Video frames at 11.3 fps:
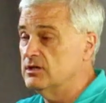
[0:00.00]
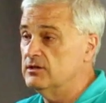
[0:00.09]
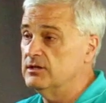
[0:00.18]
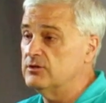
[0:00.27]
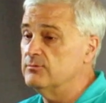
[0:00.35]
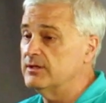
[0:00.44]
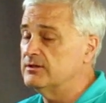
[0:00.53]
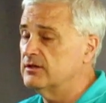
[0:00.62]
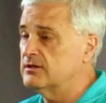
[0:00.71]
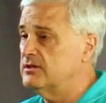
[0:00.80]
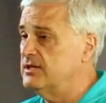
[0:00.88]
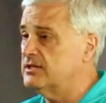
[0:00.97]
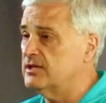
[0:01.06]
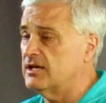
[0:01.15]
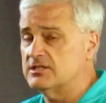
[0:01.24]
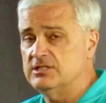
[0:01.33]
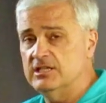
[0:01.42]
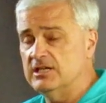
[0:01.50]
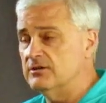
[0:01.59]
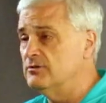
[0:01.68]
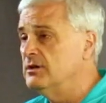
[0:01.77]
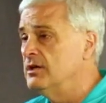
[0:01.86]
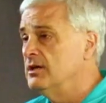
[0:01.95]
a link to my TikTok
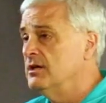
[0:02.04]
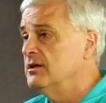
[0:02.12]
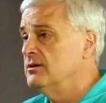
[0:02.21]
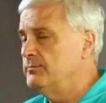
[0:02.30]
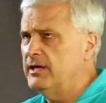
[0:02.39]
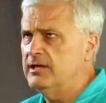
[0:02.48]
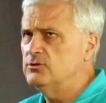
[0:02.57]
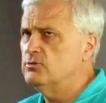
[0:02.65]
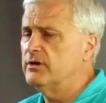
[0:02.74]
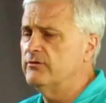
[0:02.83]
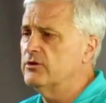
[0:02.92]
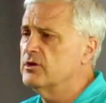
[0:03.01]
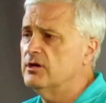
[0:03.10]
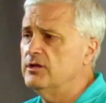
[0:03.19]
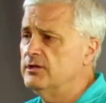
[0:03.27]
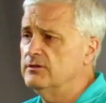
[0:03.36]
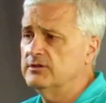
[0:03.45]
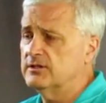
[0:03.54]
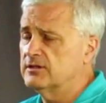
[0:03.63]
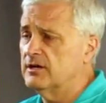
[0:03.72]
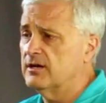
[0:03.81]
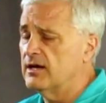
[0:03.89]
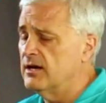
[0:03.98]
channel, page, whatever you call it on
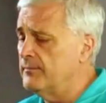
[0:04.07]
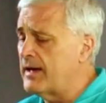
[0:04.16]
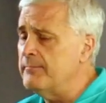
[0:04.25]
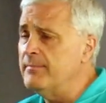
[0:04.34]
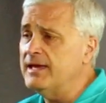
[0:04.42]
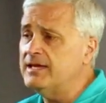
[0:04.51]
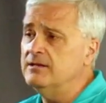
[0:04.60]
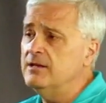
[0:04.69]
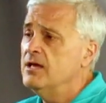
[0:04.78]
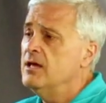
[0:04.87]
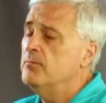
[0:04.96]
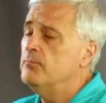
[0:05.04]
TikTok. Um, I'm making